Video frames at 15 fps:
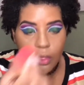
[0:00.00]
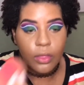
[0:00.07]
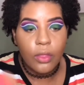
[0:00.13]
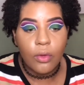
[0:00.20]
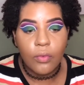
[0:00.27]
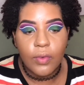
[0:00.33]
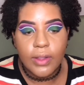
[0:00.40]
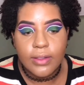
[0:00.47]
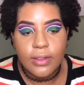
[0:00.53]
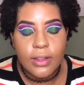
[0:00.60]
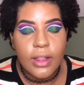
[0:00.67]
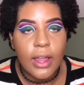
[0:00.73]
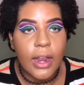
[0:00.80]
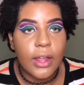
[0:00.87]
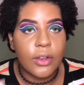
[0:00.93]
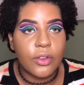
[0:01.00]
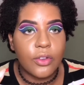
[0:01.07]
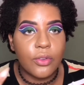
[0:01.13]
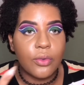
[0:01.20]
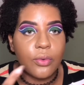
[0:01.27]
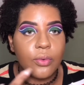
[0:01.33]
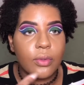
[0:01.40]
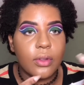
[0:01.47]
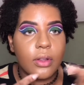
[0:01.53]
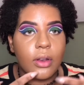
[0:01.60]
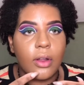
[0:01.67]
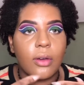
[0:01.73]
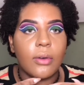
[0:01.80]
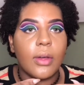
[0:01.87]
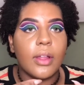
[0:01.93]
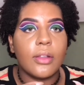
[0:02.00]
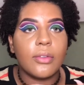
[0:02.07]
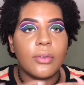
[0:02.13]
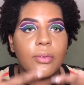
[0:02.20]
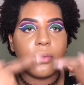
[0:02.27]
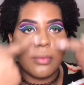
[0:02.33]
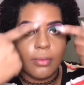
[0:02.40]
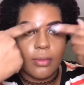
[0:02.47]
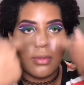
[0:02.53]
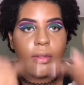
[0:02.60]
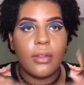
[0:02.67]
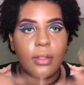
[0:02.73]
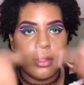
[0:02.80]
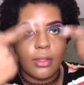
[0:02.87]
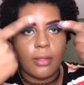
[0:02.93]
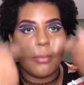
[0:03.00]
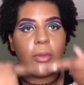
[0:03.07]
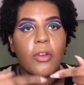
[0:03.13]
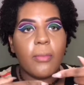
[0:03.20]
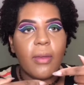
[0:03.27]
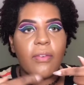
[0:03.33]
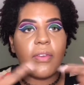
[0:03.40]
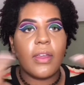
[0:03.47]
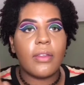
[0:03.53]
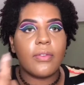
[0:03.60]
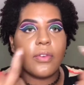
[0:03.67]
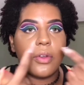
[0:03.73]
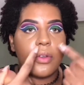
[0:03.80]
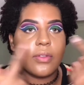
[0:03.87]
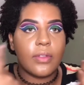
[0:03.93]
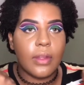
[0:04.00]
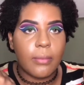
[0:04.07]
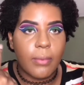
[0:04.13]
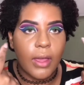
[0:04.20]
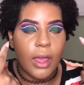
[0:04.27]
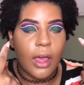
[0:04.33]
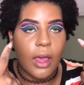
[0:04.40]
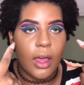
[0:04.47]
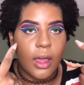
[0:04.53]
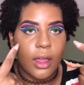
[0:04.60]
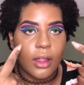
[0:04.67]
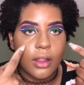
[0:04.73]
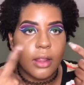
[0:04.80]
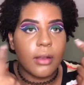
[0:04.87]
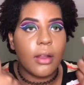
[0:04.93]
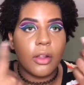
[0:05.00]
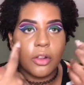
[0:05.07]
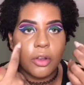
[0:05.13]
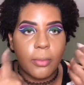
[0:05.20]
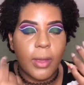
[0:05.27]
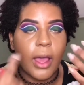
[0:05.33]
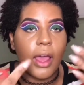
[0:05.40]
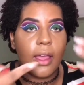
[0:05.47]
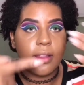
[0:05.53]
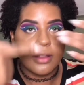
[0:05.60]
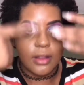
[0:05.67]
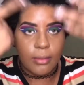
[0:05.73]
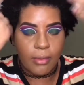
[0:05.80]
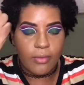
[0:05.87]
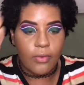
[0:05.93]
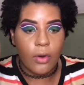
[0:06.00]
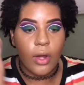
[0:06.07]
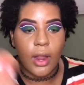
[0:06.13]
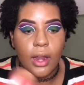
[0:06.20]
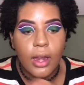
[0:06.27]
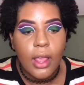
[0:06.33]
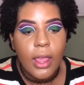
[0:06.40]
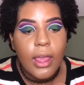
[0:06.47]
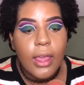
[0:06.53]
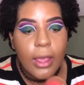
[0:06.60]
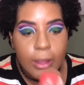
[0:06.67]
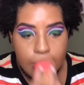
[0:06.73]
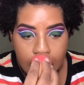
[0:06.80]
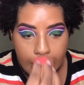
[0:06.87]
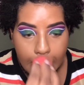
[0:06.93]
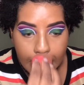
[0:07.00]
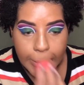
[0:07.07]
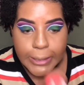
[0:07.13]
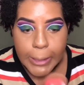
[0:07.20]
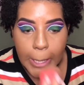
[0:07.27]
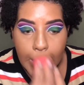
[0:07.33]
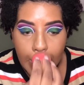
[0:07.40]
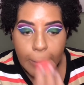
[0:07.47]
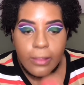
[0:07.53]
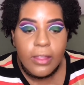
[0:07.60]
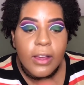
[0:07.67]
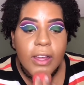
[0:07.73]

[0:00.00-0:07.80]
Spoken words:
The reason that I do, I do the middle of my face first, then my eye, then under my eyes, and then my forehead, is because the